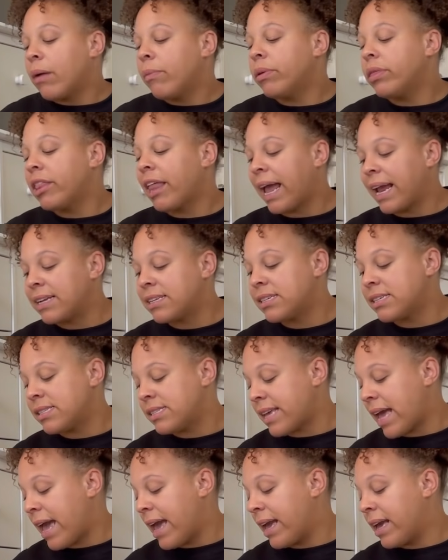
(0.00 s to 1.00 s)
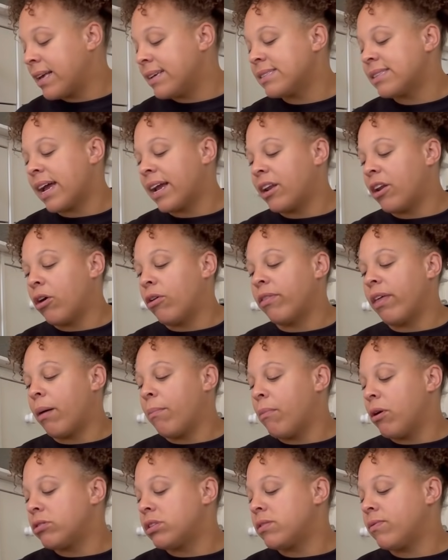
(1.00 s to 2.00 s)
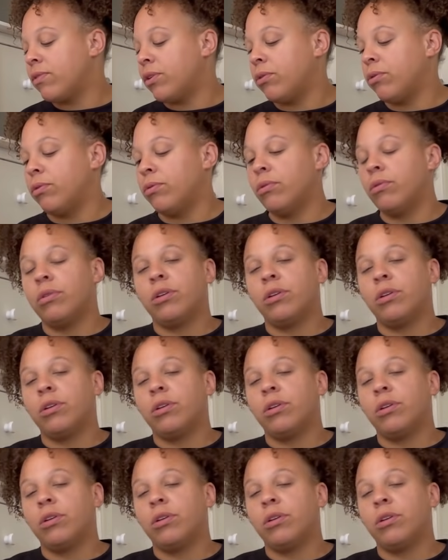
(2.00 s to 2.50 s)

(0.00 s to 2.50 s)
would like to say, because I know that most of you